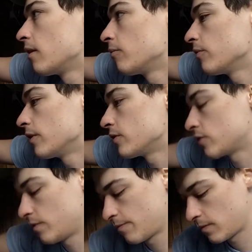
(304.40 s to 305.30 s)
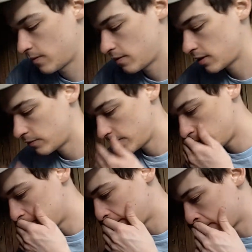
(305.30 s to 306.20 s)
Pretty sure. I really
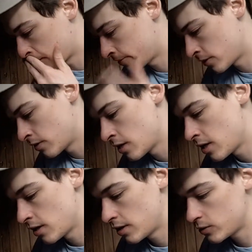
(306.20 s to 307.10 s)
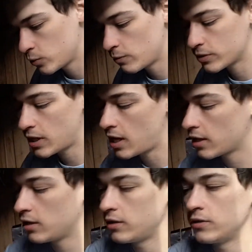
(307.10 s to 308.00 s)
do like those two. This one was hot
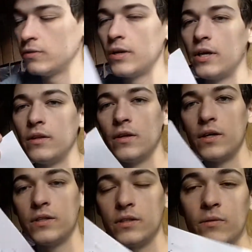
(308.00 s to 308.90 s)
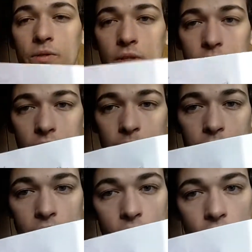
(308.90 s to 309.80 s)
glue, and the idea was I was going to
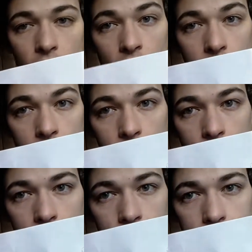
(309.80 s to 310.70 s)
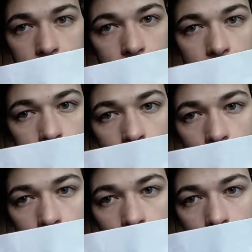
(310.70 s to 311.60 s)
peel off the hot glue and have this strange
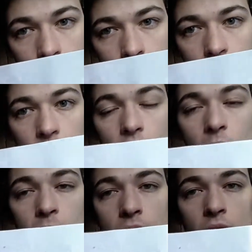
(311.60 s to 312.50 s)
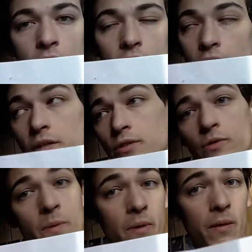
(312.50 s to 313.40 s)
pattern underneath, but it just
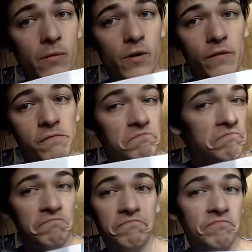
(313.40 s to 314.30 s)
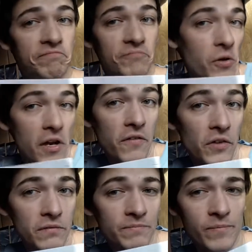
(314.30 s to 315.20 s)
ripped the paper off. Whatever.
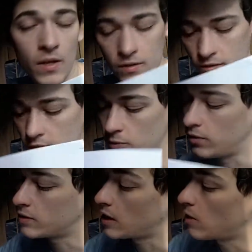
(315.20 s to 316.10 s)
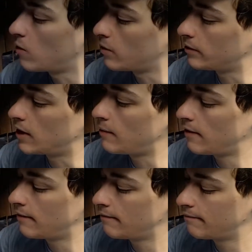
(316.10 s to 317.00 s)
So this one looks like a horrible nightmare.